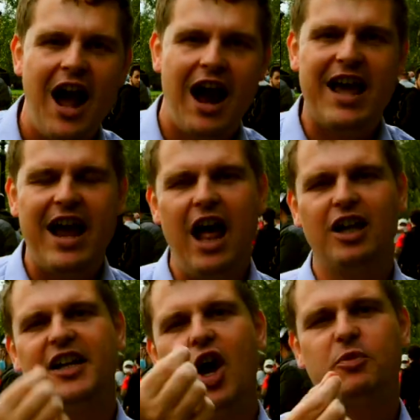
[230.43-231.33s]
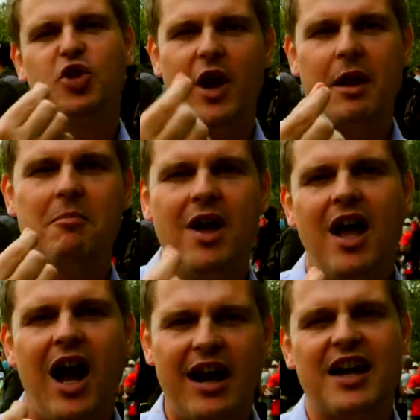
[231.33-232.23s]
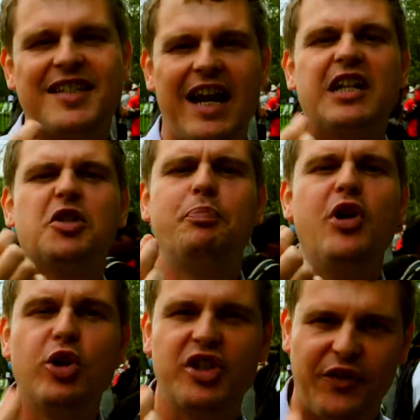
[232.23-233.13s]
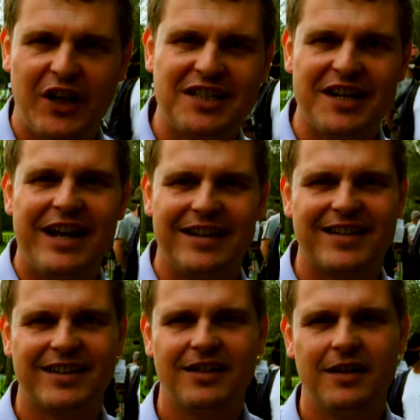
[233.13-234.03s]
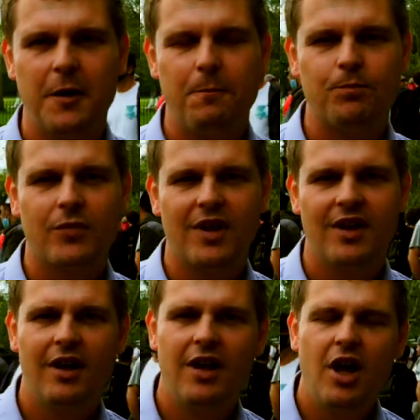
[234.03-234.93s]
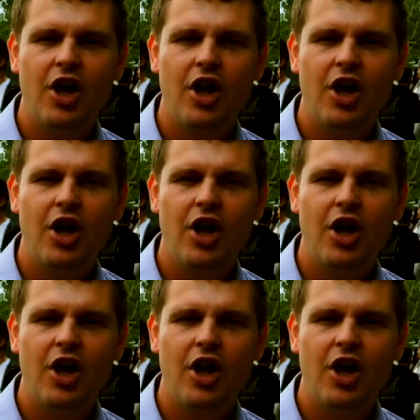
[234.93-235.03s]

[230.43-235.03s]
And I held it up to him and I said, it's beautiful, isn't it? Yeah.